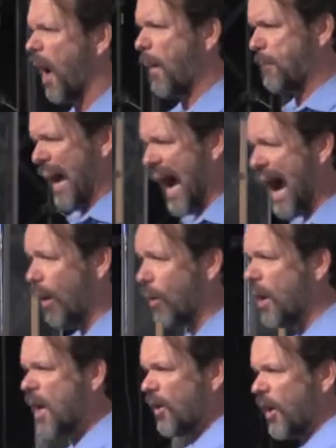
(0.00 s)
A power,
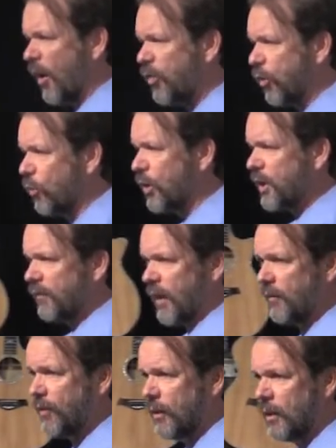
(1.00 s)
the authority of
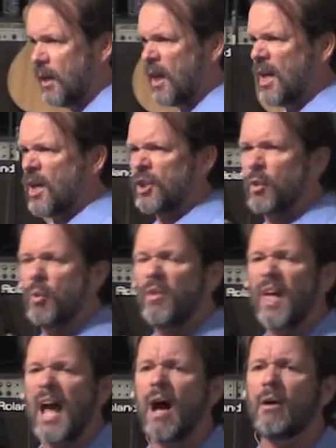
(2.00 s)
heaven to
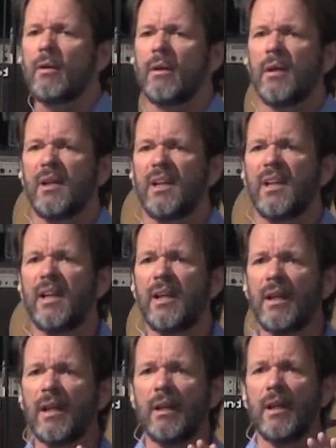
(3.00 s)
without
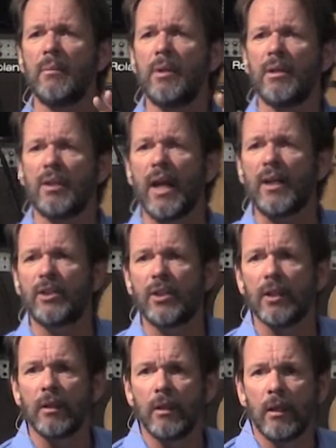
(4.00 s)
any
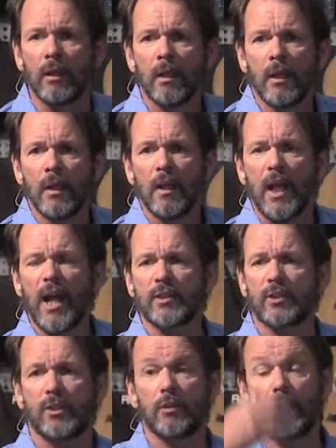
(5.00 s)
limitation
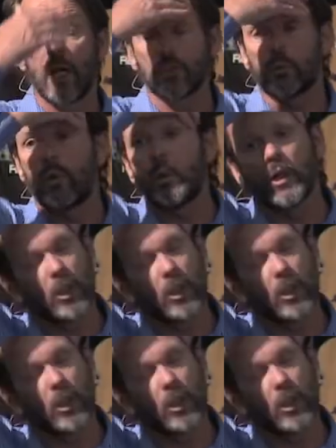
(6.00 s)
execute God's will. We're